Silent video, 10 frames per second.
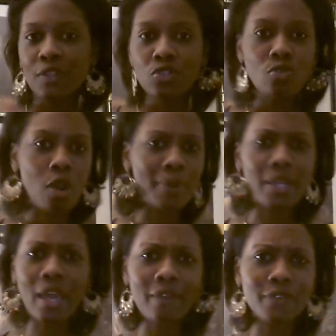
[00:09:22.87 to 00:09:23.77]
that you already
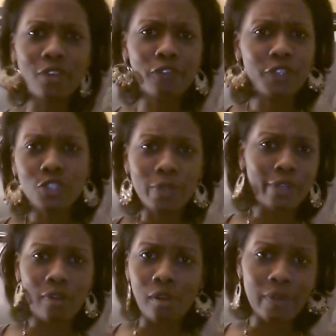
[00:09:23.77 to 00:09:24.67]
have in your
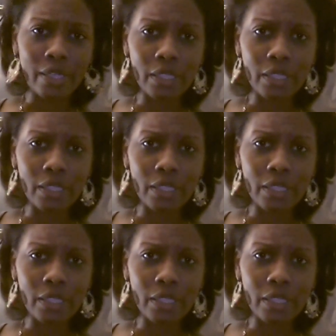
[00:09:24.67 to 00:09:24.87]
refrigerator already.